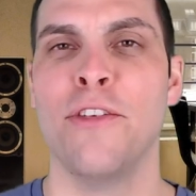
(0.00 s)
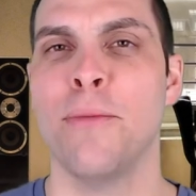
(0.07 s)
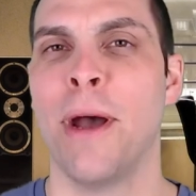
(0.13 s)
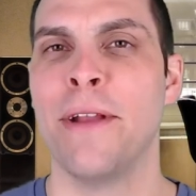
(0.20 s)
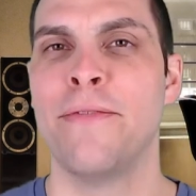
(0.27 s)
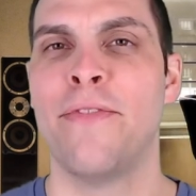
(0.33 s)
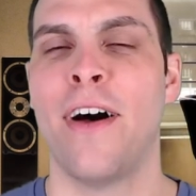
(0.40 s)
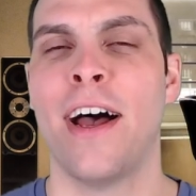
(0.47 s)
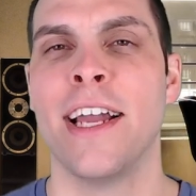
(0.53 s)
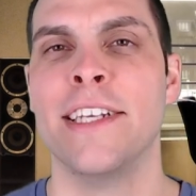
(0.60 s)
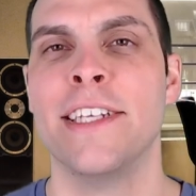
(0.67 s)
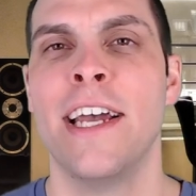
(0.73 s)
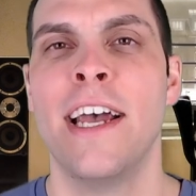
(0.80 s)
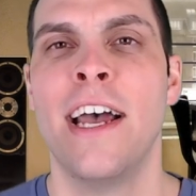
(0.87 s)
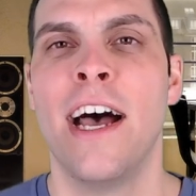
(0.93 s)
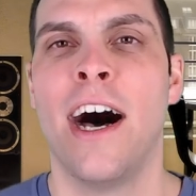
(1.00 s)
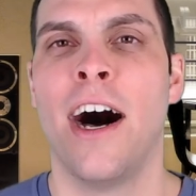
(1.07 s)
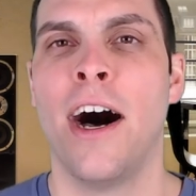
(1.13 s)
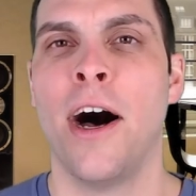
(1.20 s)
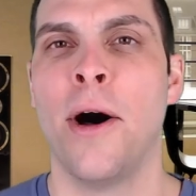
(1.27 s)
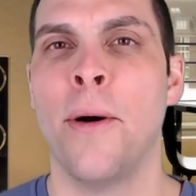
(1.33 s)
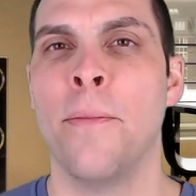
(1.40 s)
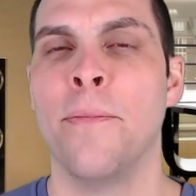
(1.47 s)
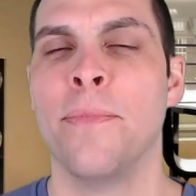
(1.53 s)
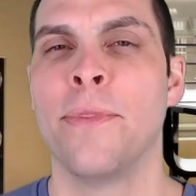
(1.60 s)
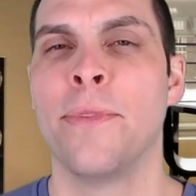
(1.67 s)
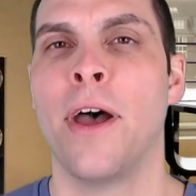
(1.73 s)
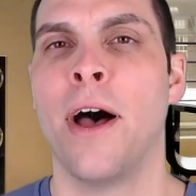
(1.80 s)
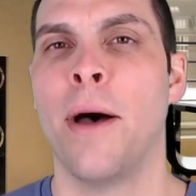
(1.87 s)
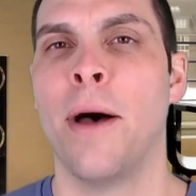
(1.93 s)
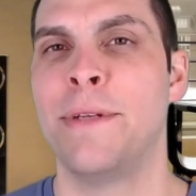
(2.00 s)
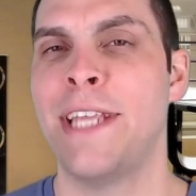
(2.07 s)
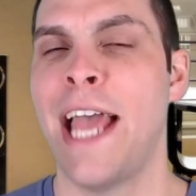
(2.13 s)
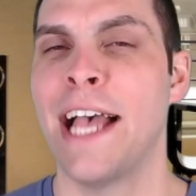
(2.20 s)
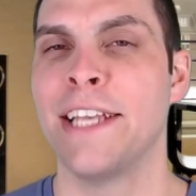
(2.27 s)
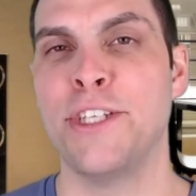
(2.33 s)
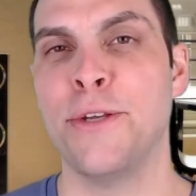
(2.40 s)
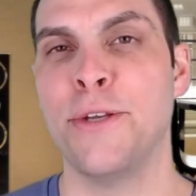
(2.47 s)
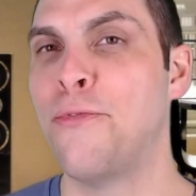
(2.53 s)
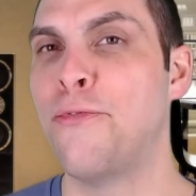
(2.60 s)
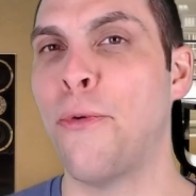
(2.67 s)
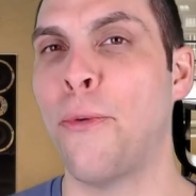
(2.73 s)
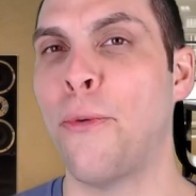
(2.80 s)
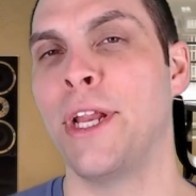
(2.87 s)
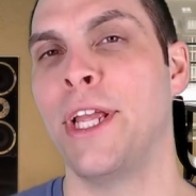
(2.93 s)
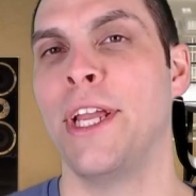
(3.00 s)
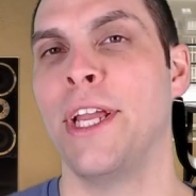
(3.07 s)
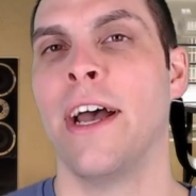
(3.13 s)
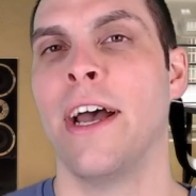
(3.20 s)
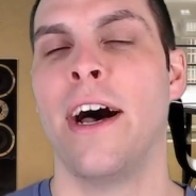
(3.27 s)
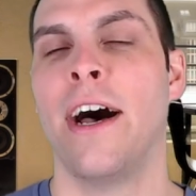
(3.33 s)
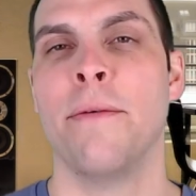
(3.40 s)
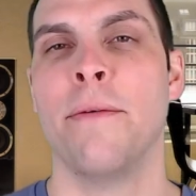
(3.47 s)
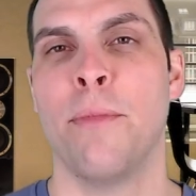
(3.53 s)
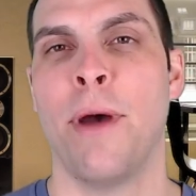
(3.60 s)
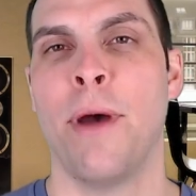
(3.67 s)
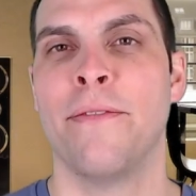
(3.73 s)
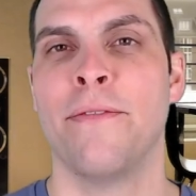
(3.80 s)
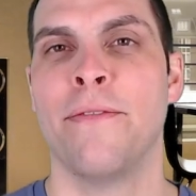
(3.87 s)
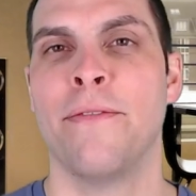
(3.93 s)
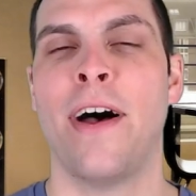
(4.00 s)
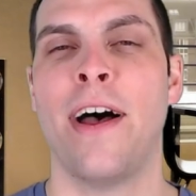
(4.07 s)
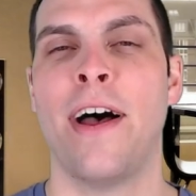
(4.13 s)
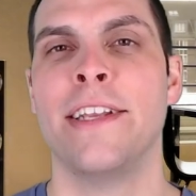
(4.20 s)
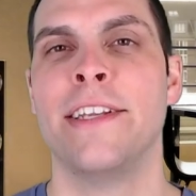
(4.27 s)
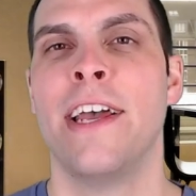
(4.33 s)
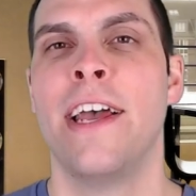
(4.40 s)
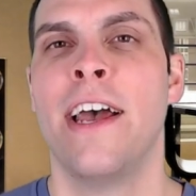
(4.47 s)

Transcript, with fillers: You might find um, uh, potassium 40. Um, you might find